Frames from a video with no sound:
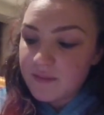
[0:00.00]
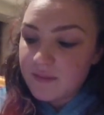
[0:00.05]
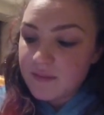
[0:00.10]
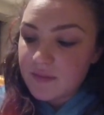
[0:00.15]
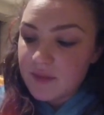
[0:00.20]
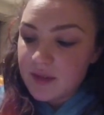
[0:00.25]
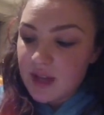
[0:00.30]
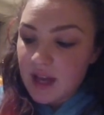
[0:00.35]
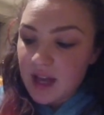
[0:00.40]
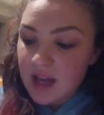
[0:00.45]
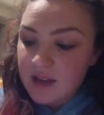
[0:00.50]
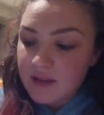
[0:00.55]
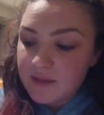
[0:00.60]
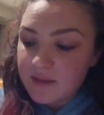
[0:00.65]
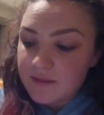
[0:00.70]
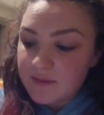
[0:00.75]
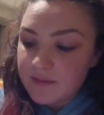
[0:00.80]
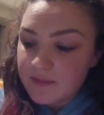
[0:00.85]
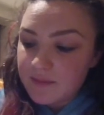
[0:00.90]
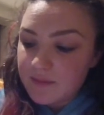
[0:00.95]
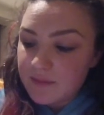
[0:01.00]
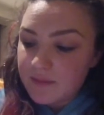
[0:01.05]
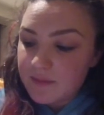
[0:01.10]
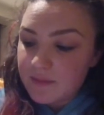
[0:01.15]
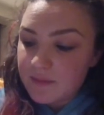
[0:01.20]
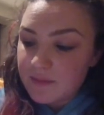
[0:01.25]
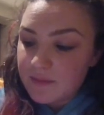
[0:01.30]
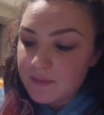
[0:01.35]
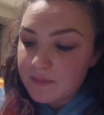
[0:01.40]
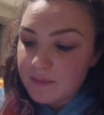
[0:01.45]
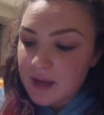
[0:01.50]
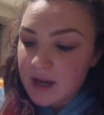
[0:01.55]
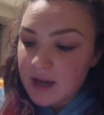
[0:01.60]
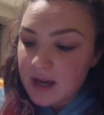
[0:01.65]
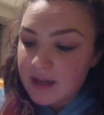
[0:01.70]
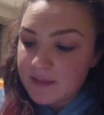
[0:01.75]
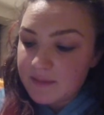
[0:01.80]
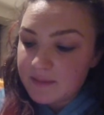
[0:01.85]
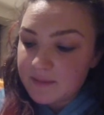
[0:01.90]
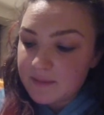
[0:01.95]
yeah, my
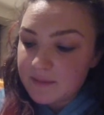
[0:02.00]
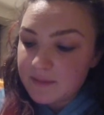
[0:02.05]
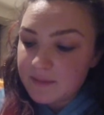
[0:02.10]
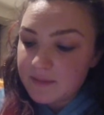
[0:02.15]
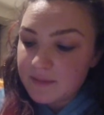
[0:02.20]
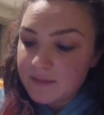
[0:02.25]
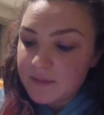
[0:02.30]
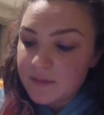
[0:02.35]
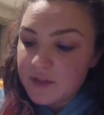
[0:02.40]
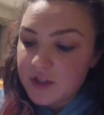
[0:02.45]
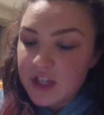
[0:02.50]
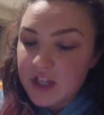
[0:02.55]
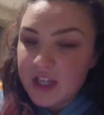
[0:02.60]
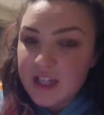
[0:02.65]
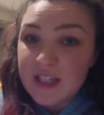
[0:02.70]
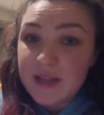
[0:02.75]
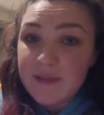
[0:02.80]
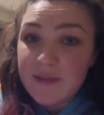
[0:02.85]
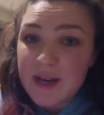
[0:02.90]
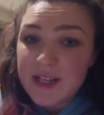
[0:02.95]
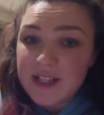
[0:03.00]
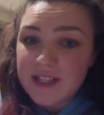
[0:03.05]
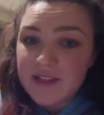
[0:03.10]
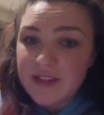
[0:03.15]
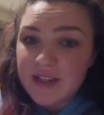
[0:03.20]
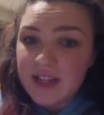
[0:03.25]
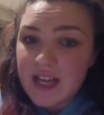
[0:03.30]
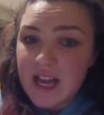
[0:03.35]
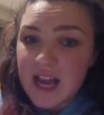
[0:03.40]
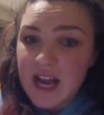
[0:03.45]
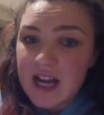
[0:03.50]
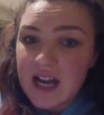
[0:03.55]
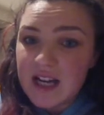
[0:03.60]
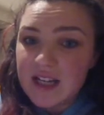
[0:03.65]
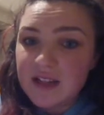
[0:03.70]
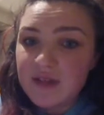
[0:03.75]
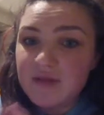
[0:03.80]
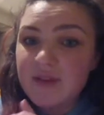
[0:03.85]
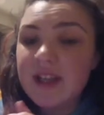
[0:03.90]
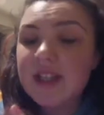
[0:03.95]
cheesy pasta in a can. The
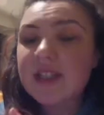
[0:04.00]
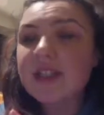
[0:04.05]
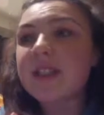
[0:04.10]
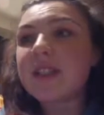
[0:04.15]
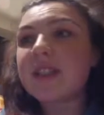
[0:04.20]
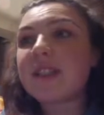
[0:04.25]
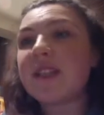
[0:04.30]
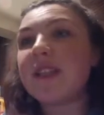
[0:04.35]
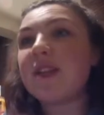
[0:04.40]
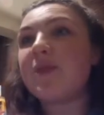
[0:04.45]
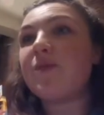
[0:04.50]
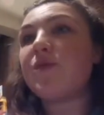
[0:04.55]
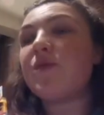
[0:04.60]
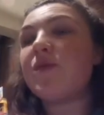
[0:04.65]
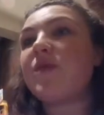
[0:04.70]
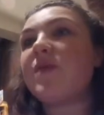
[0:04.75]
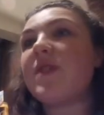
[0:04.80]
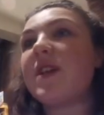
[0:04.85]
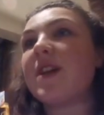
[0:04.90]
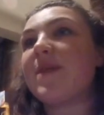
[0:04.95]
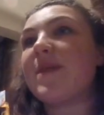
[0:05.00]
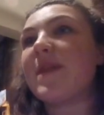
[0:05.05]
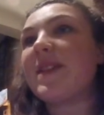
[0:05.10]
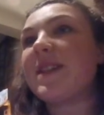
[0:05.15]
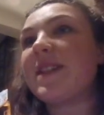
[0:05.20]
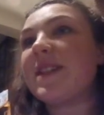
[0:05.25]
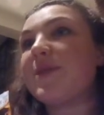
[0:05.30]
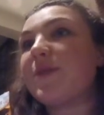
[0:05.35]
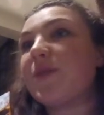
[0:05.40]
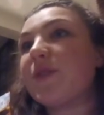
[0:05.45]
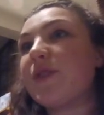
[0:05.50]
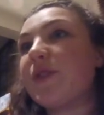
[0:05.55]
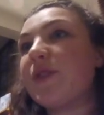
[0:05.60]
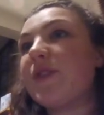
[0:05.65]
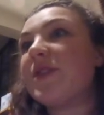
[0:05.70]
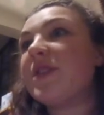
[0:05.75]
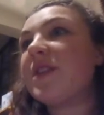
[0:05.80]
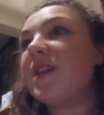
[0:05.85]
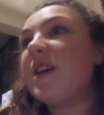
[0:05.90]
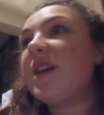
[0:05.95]
reason I said I wouldn't recommend it is because
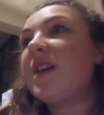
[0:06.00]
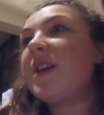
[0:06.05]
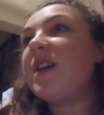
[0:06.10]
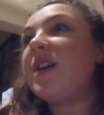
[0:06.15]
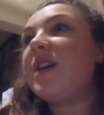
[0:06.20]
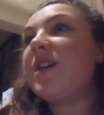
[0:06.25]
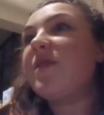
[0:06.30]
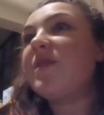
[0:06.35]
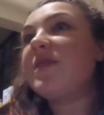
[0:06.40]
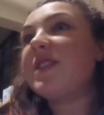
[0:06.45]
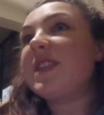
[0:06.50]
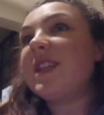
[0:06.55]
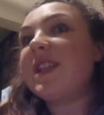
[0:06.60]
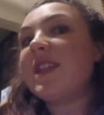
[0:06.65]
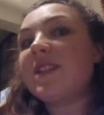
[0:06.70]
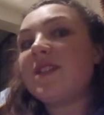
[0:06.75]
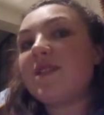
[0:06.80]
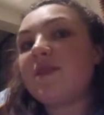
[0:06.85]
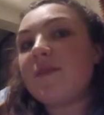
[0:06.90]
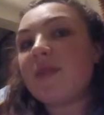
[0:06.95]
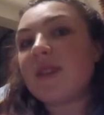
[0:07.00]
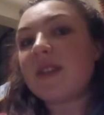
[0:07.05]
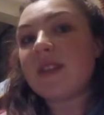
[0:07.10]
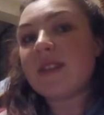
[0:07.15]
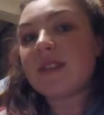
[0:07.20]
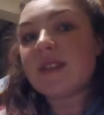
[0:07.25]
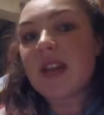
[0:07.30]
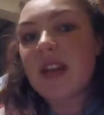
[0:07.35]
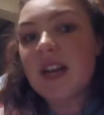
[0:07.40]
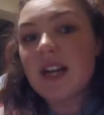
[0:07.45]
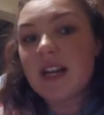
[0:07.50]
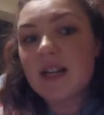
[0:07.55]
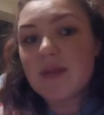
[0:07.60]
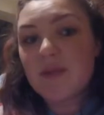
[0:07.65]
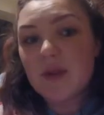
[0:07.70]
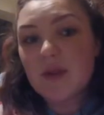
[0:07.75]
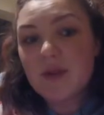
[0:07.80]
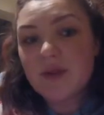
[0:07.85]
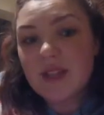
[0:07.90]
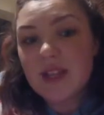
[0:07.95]
obviously it's something that's highly
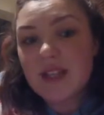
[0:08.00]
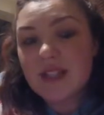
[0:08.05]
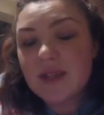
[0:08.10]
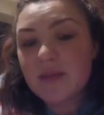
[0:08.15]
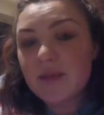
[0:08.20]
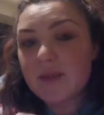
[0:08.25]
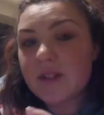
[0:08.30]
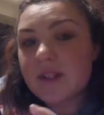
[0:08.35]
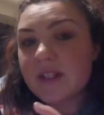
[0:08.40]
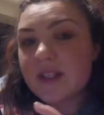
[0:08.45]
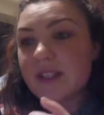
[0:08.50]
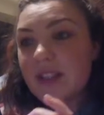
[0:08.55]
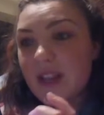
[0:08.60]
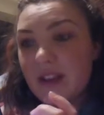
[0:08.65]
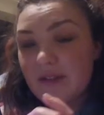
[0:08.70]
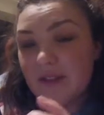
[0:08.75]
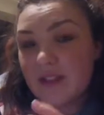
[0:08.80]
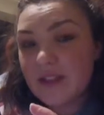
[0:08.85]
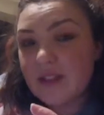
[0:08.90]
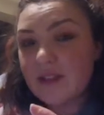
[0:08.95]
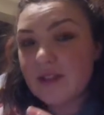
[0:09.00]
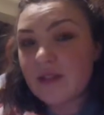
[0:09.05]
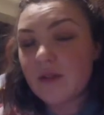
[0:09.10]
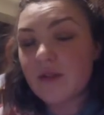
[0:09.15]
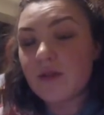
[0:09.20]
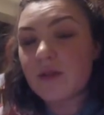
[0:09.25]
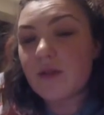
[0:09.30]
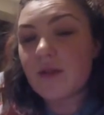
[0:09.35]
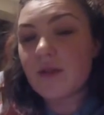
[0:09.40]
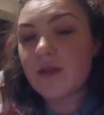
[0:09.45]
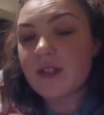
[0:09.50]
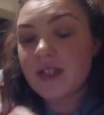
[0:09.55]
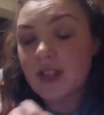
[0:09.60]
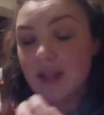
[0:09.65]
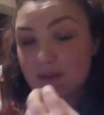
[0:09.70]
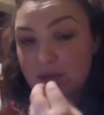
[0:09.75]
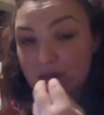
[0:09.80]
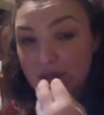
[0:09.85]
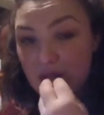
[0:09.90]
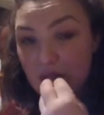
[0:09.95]
processed. It was definitely so salty. I'm
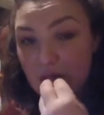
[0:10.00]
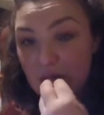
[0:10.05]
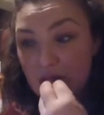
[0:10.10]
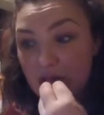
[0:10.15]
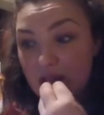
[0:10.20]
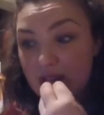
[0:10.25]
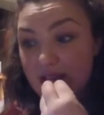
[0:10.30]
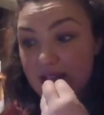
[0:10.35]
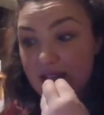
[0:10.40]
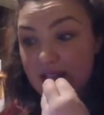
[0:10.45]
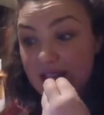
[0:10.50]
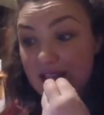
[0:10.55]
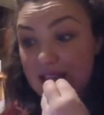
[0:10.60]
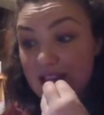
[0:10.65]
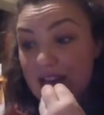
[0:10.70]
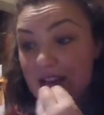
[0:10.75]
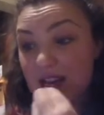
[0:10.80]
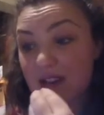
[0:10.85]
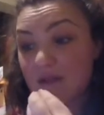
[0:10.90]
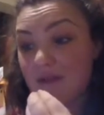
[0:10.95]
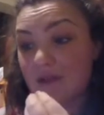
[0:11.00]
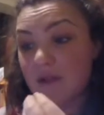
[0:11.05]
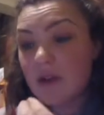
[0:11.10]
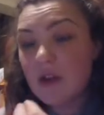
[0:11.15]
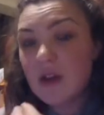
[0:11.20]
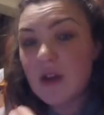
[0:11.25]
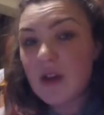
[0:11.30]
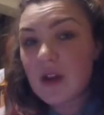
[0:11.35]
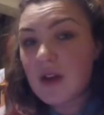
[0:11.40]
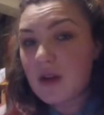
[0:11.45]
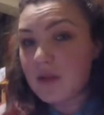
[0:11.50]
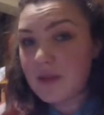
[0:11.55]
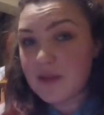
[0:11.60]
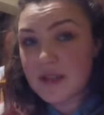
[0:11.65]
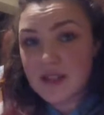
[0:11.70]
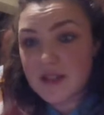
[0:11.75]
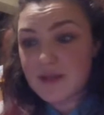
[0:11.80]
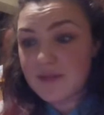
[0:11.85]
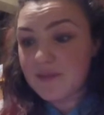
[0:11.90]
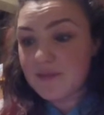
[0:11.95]
so thirsty now, which
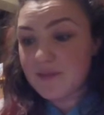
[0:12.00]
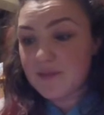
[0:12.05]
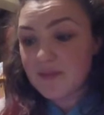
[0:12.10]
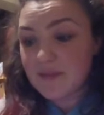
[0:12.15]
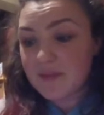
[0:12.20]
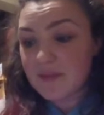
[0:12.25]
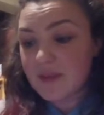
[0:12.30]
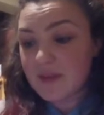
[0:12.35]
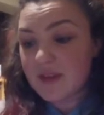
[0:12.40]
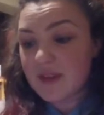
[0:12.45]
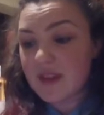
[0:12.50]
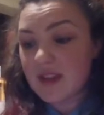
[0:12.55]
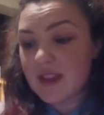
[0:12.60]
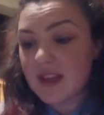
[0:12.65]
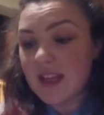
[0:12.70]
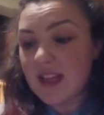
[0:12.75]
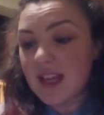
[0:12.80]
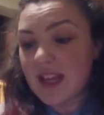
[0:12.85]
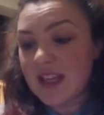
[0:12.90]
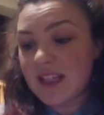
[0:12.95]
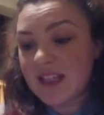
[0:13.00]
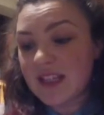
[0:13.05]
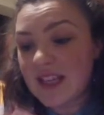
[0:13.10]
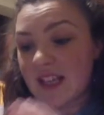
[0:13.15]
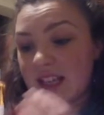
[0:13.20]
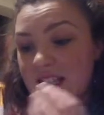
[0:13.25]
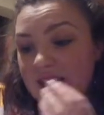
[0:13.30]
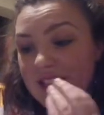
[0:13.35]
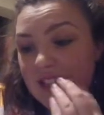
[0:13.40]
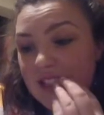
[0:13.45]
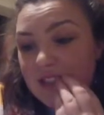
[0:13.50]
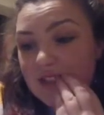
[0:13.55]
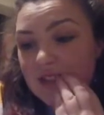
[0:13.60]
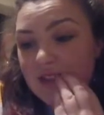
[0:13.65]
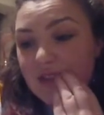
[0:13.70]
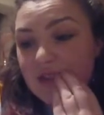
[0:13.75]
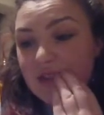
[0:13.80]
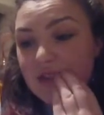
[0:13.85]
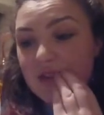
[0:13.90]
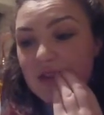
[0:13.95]
isn't ideal. You
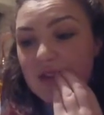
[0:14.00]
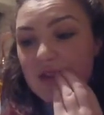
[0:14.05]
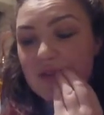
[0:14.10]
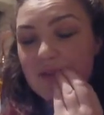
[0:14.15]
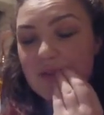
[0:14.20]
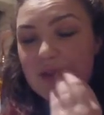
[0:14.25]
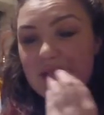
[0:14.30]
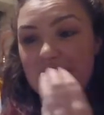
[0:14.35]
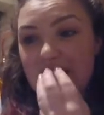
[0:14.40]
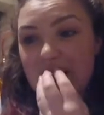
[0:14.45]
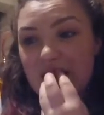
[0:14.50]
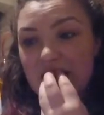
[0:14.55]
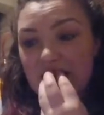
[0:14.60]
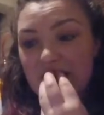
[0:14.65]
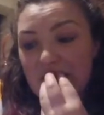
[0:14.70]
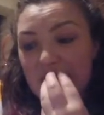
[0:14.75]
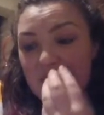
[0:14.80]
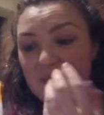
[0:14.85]
shouldn't be like